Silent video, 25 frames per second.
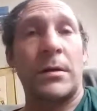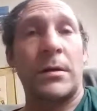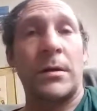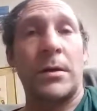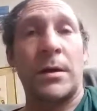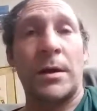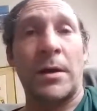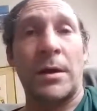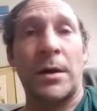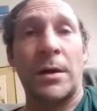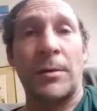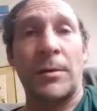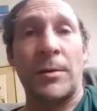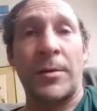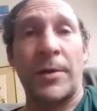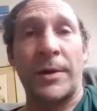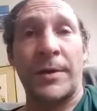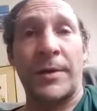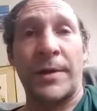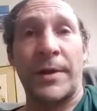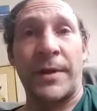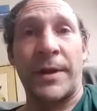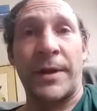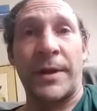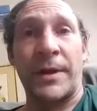
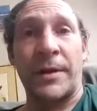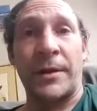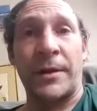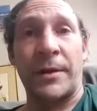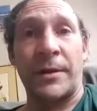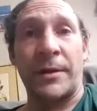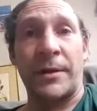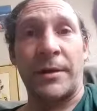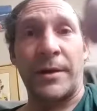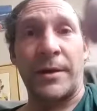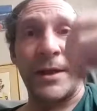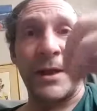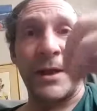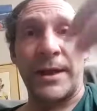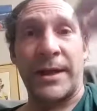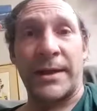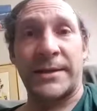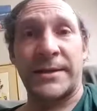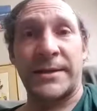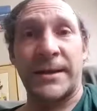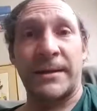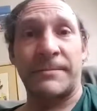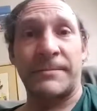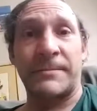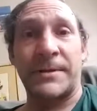And then they
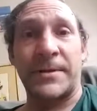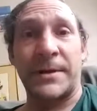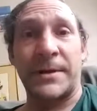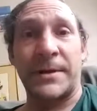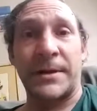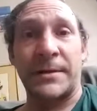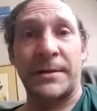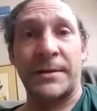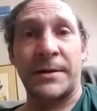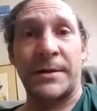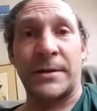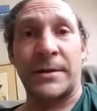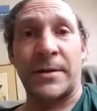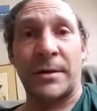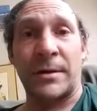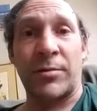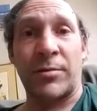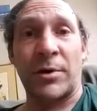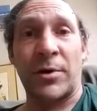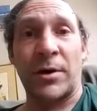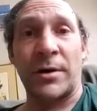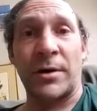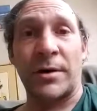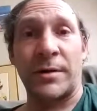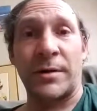accept it and then they're
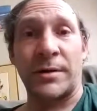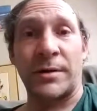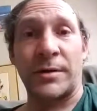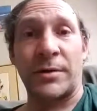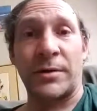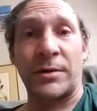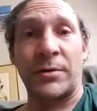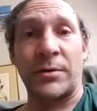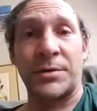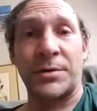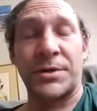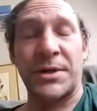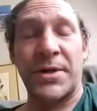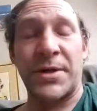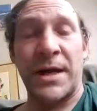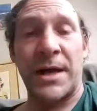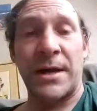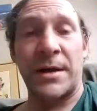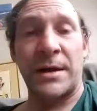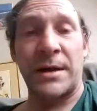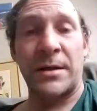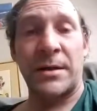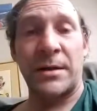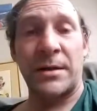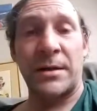part of the Google
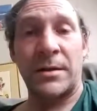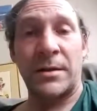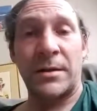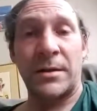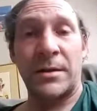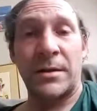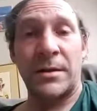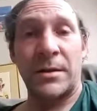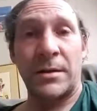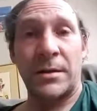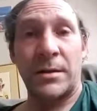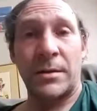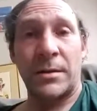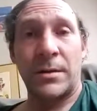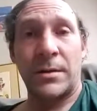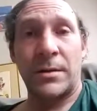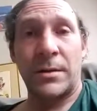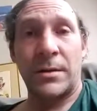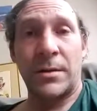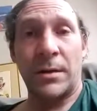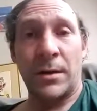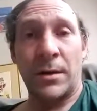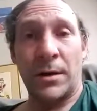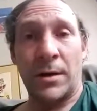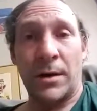chat.
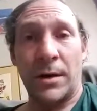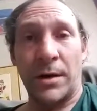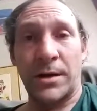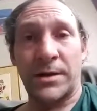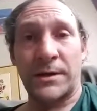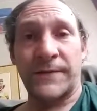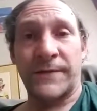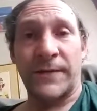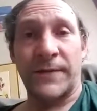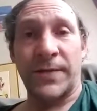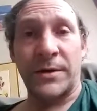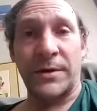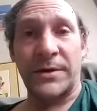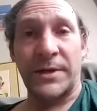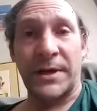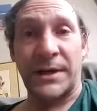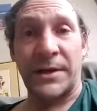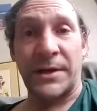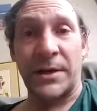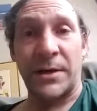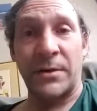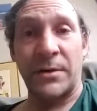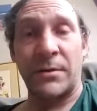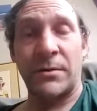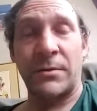As far as I
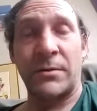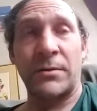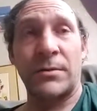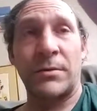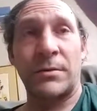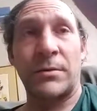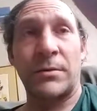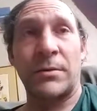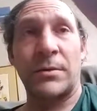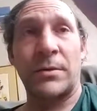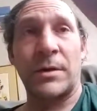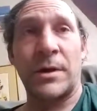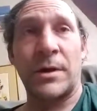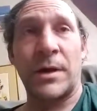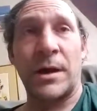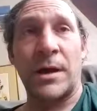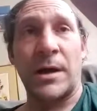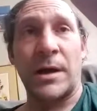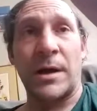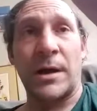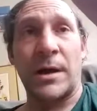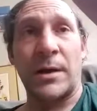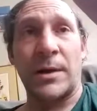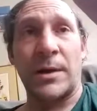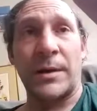know,
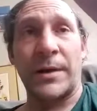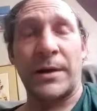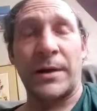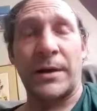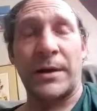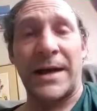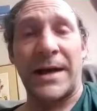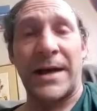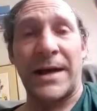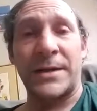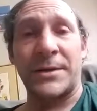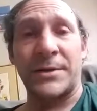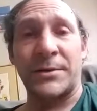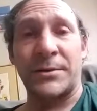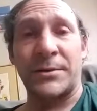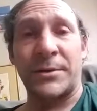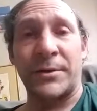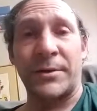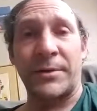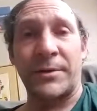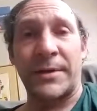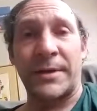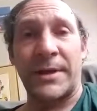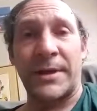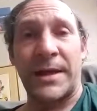I don't think I'll hazard
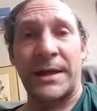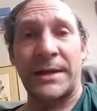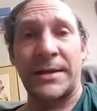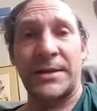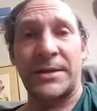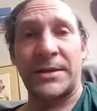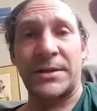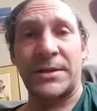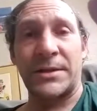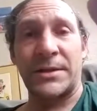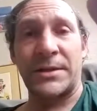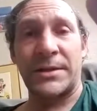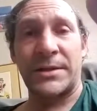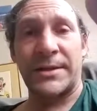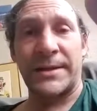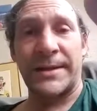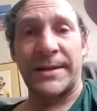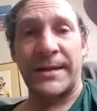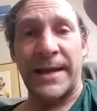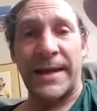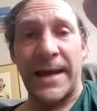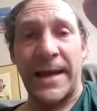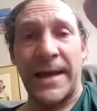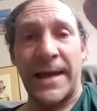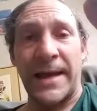doing that
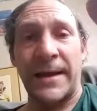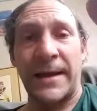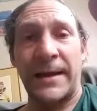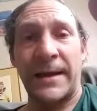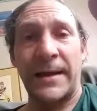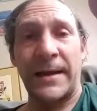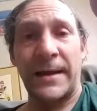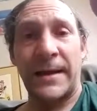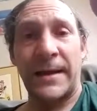today.